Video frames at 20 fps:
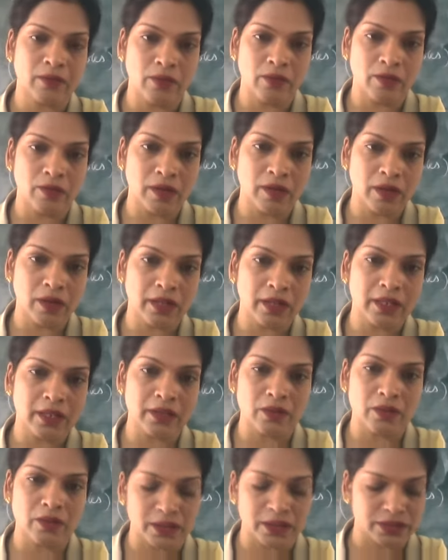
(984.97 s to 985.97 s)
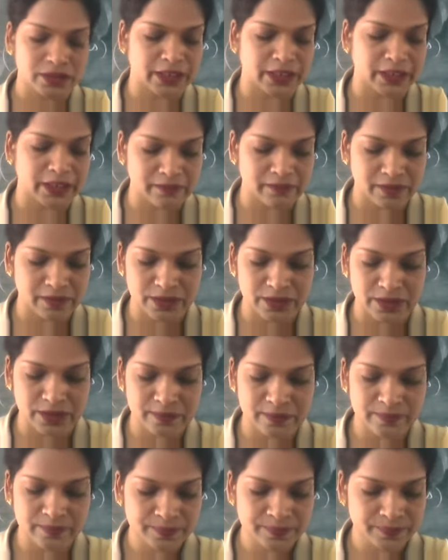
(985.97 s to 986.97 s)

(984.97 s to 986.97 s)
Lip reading: only on the state of the system